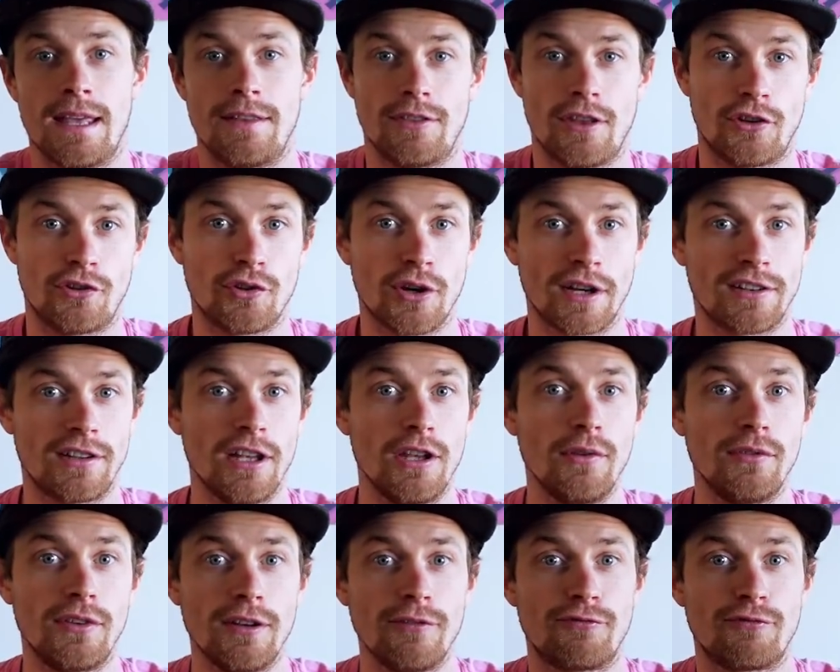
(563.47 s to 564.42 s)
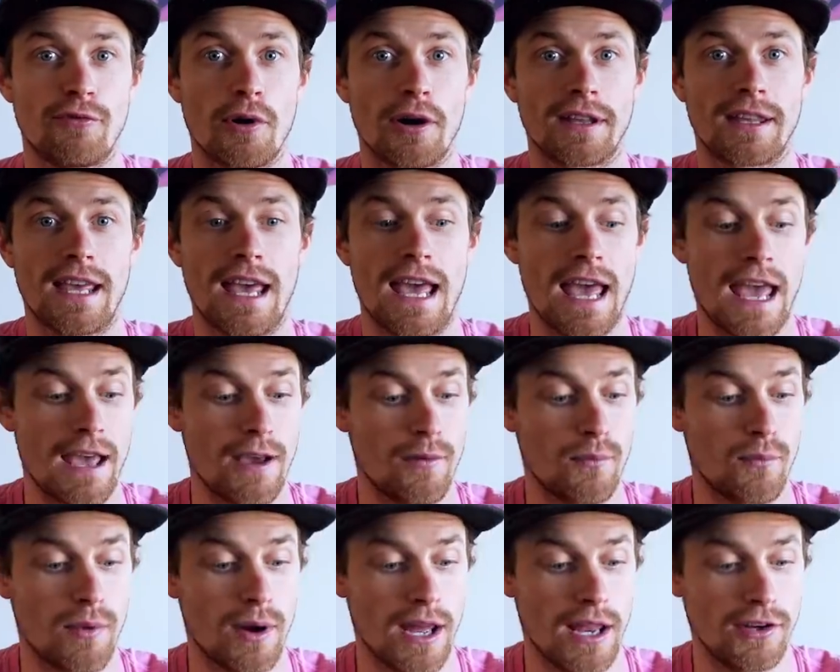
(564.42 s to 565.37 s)
The trick to using
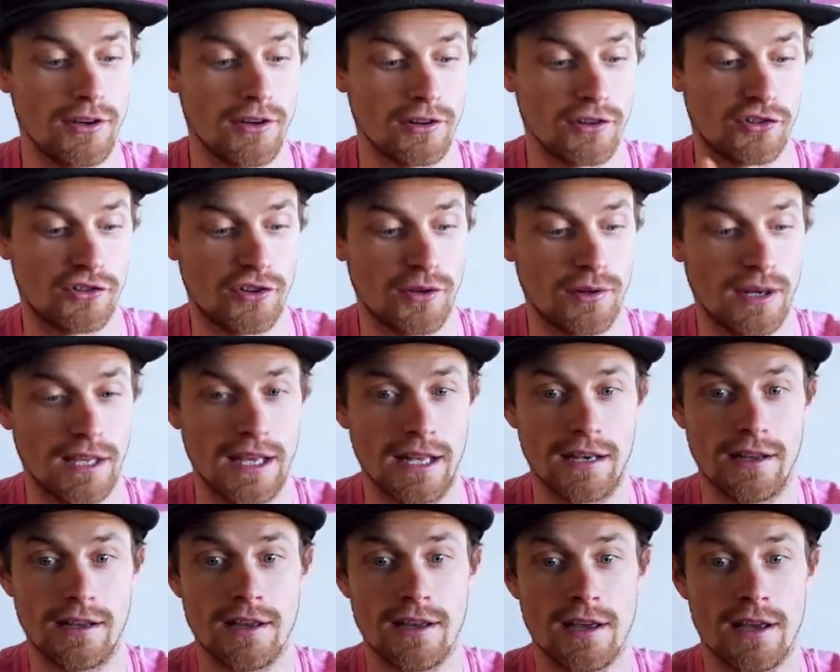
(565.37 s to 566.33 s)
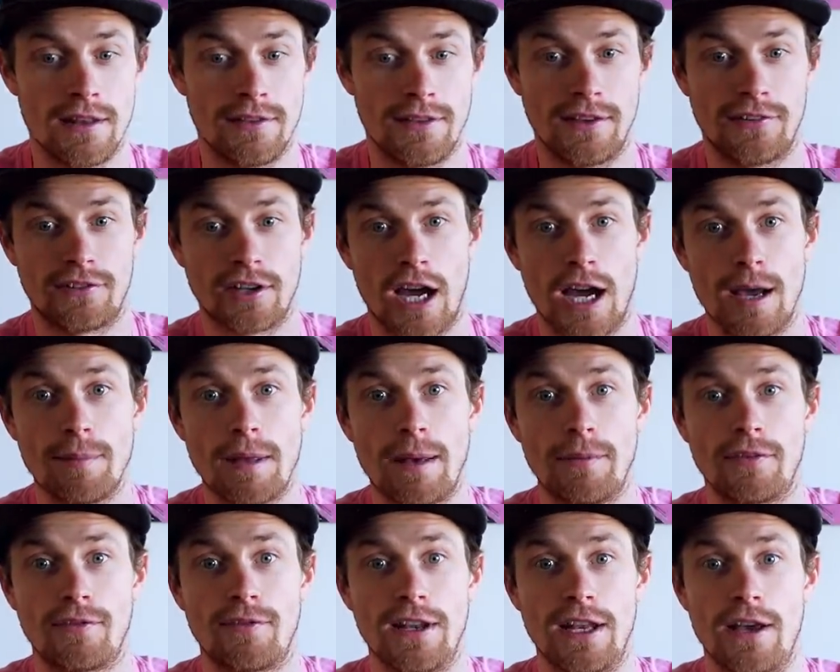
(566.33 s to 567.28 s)
4K when you're shooting these
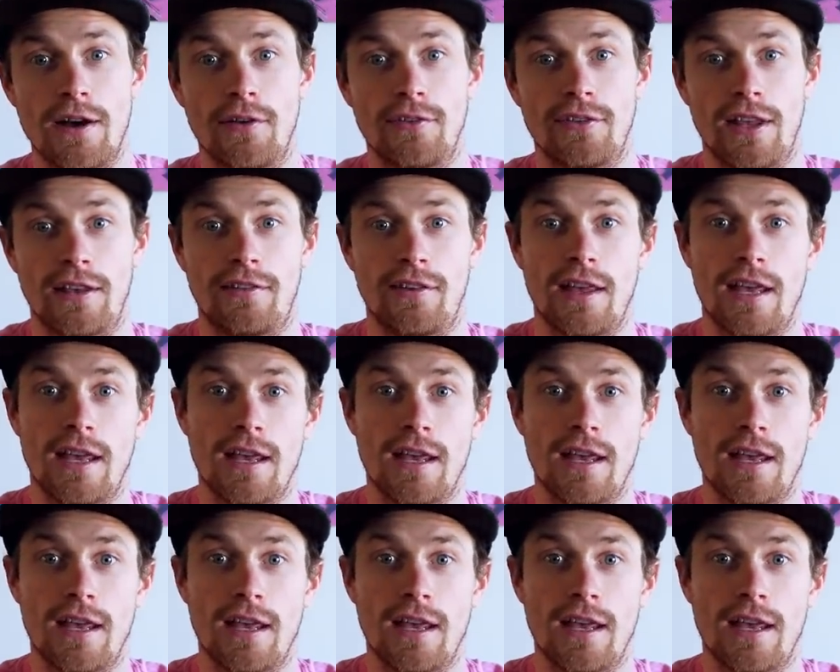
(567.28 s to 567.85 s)
time-lapse videos is,